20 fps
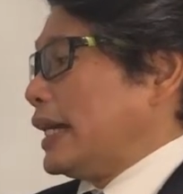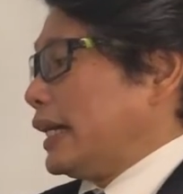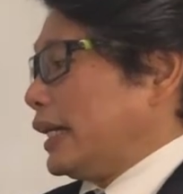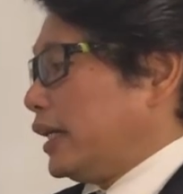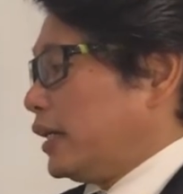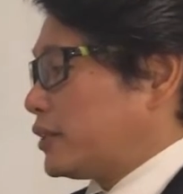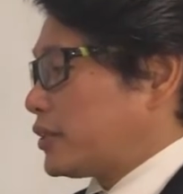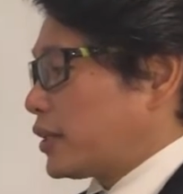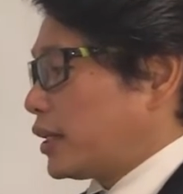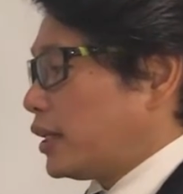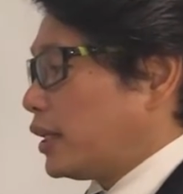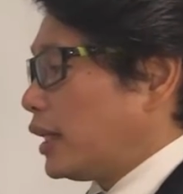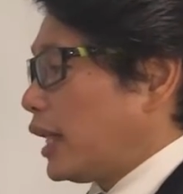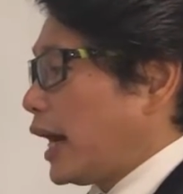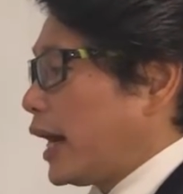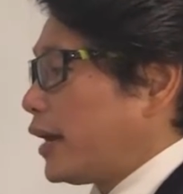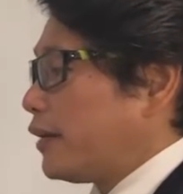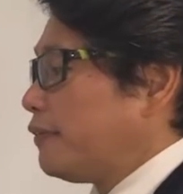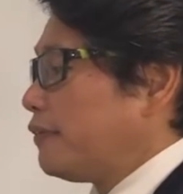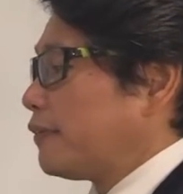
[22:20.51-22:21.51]
is a
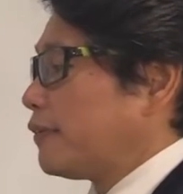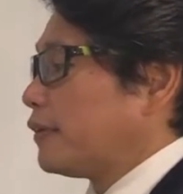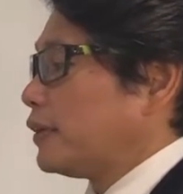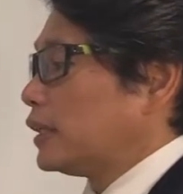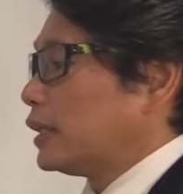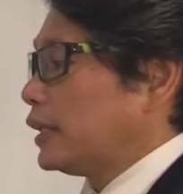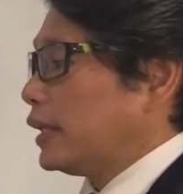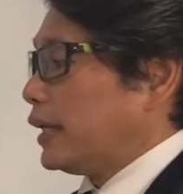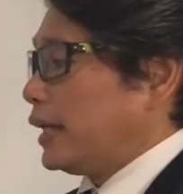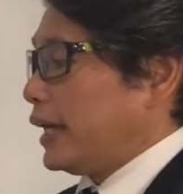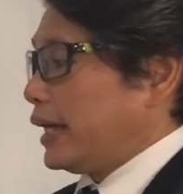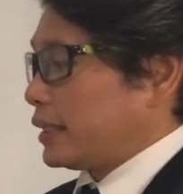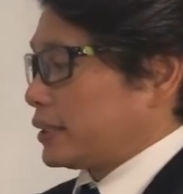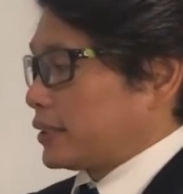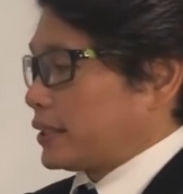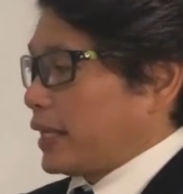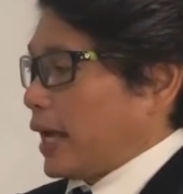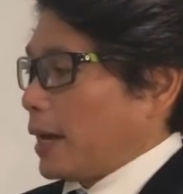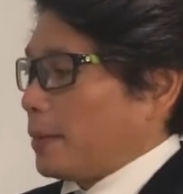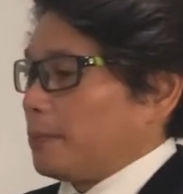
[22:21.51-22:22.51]
life
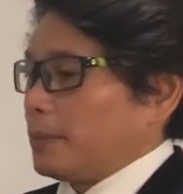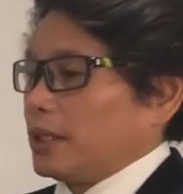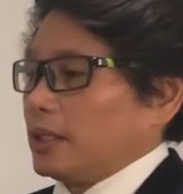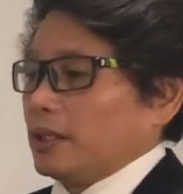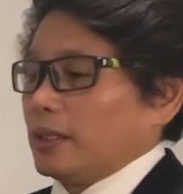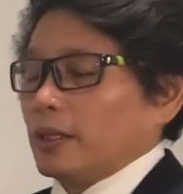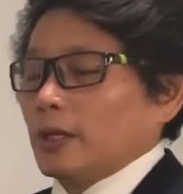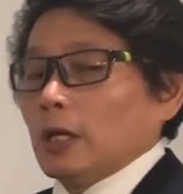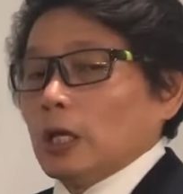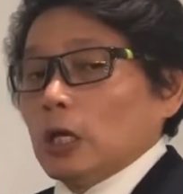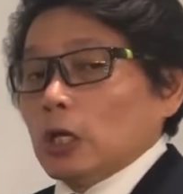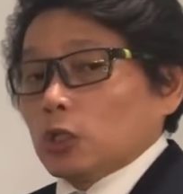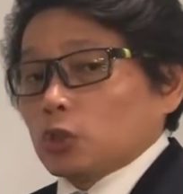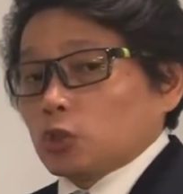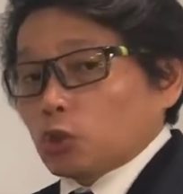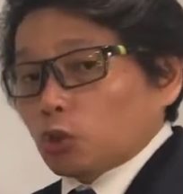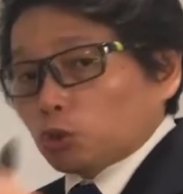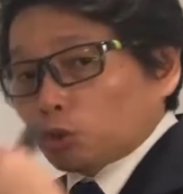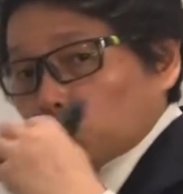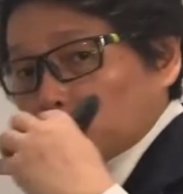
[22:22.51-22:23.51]
examined.
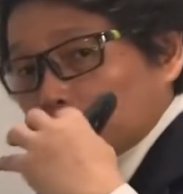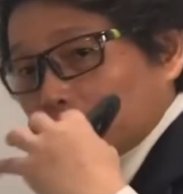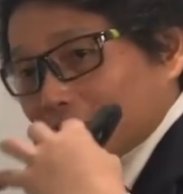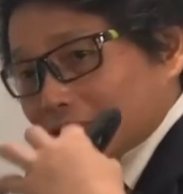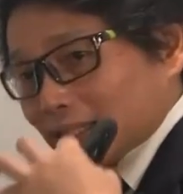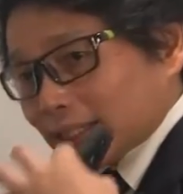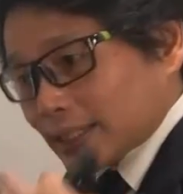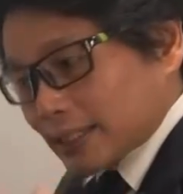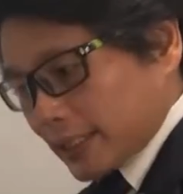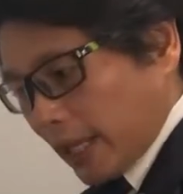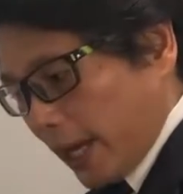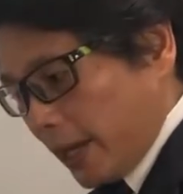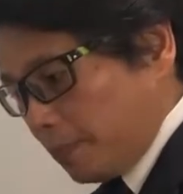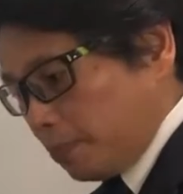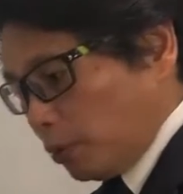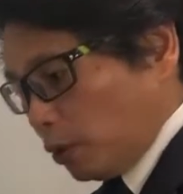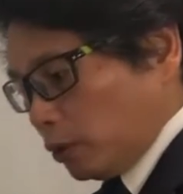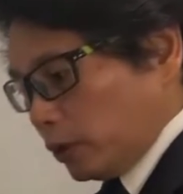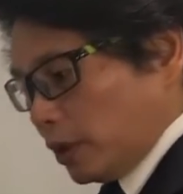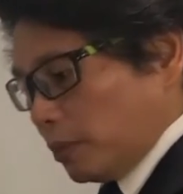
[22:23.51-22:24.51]
So to
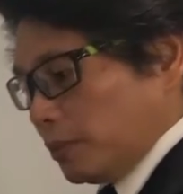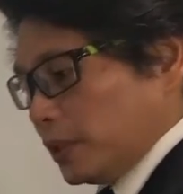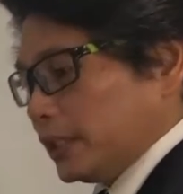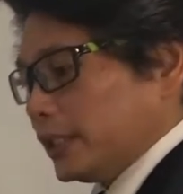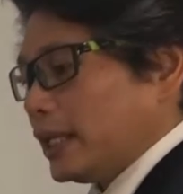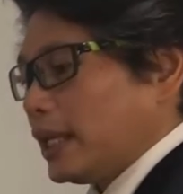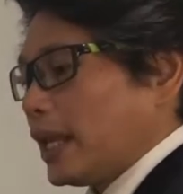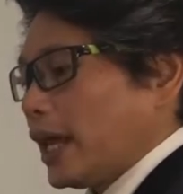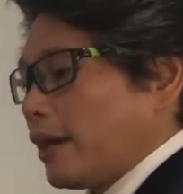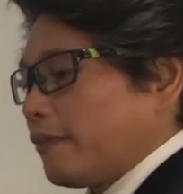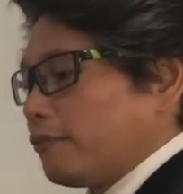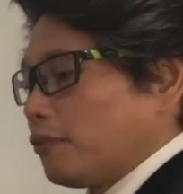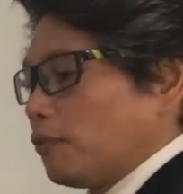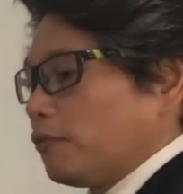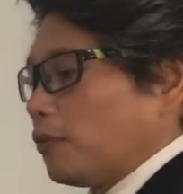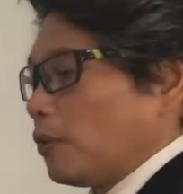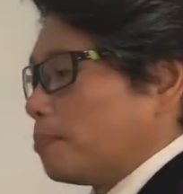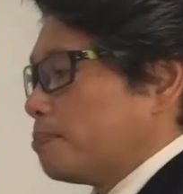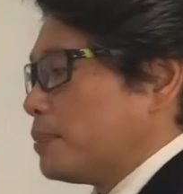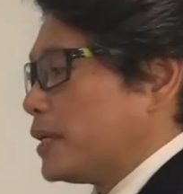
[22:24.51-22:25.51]
disciple them in the life
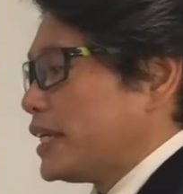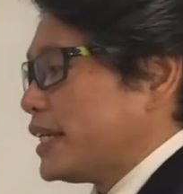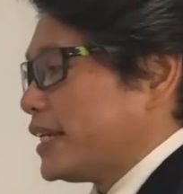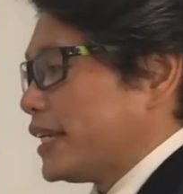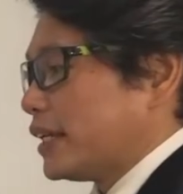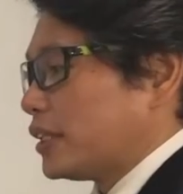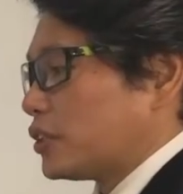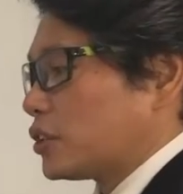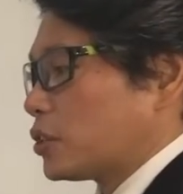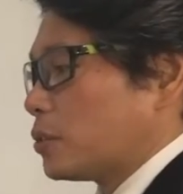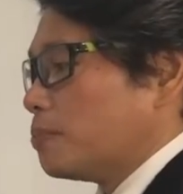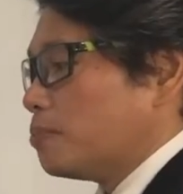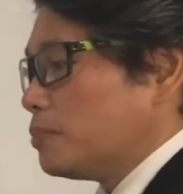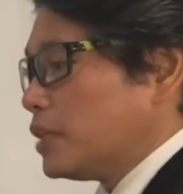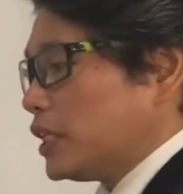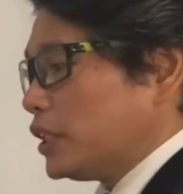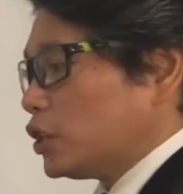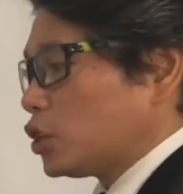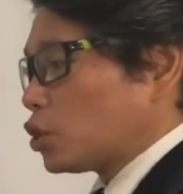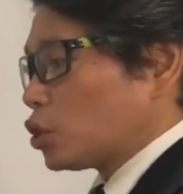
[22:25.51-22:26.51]
of obedience
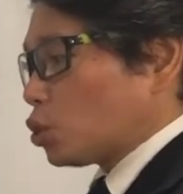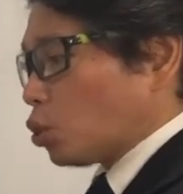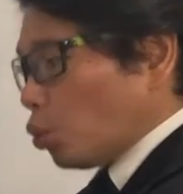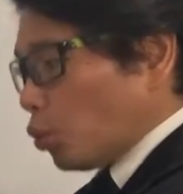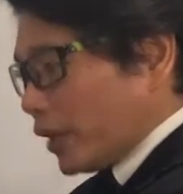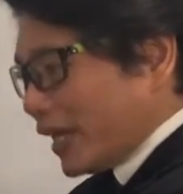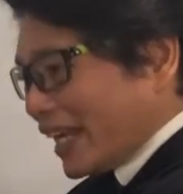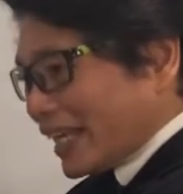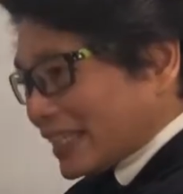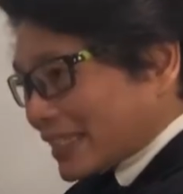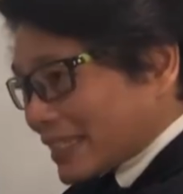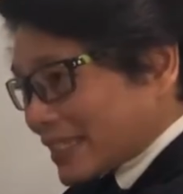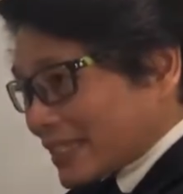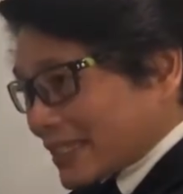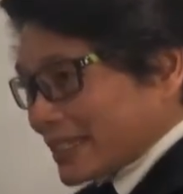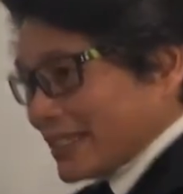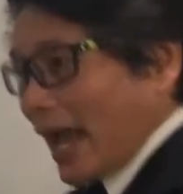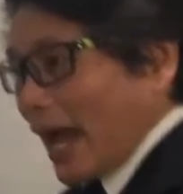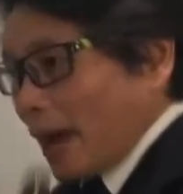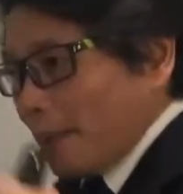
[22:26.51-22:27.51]
means to
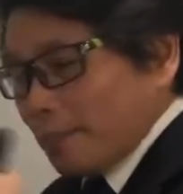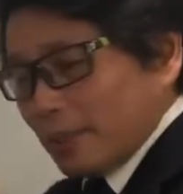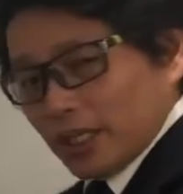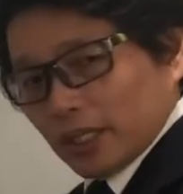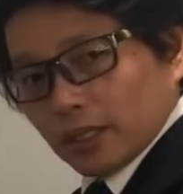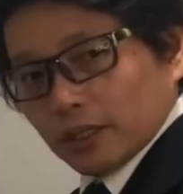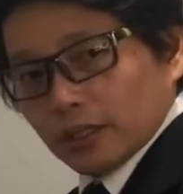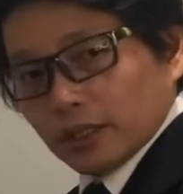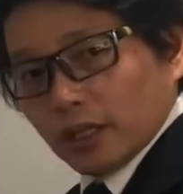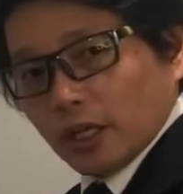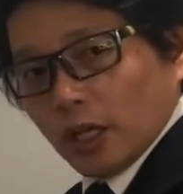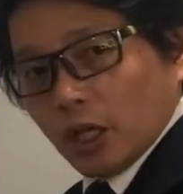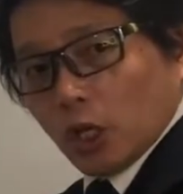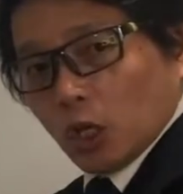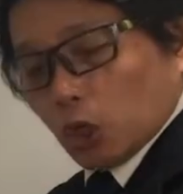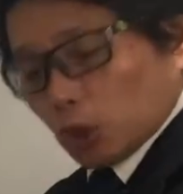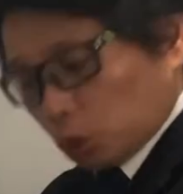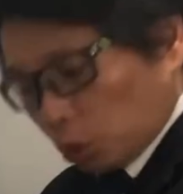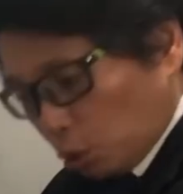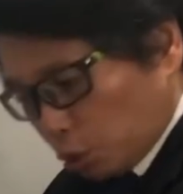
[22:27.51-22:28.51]
examine,
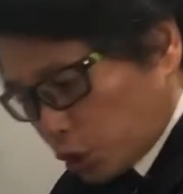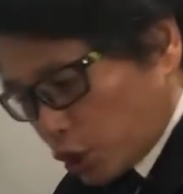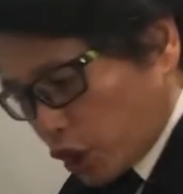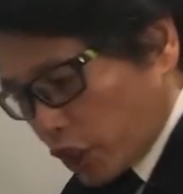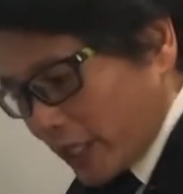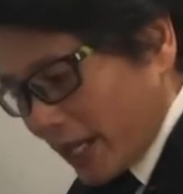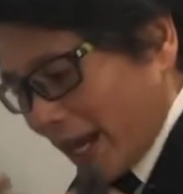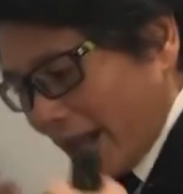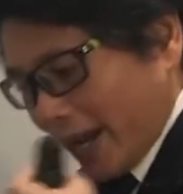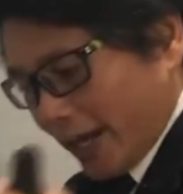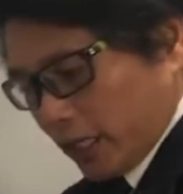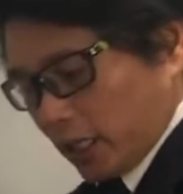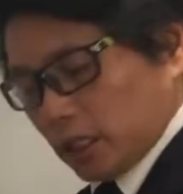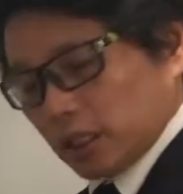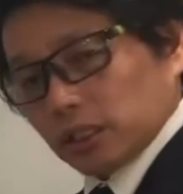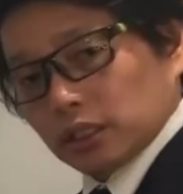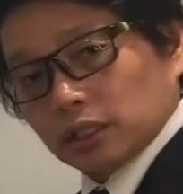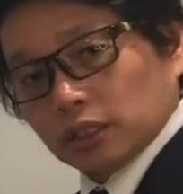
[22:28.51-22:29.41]
to check